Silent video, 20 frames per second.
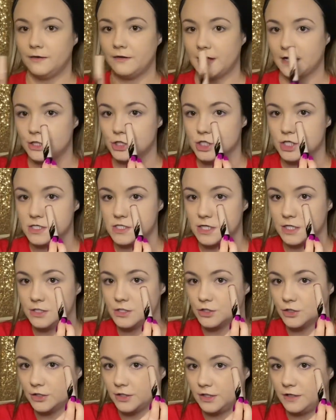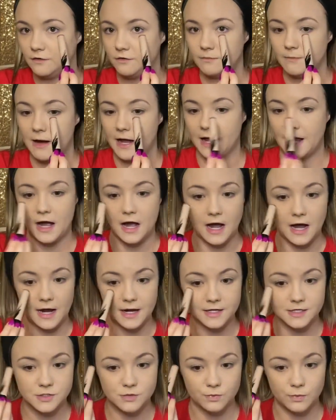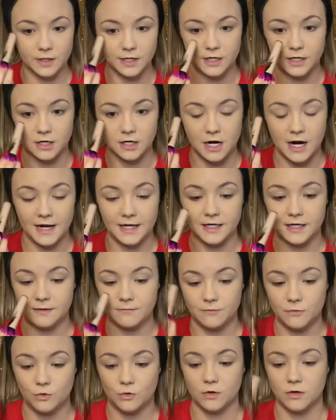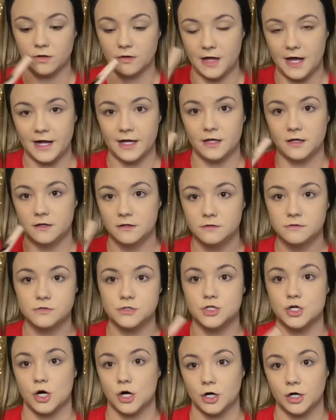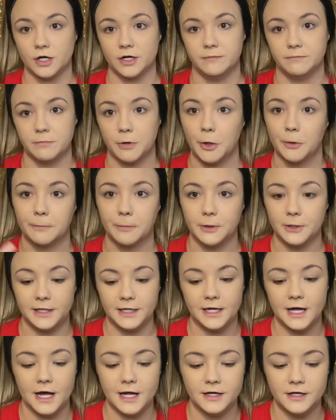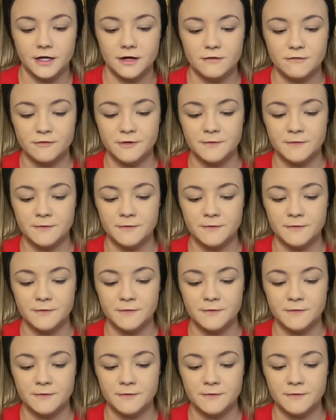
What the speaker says: like just underneath my eyes where I get more like dark and purpley kind of.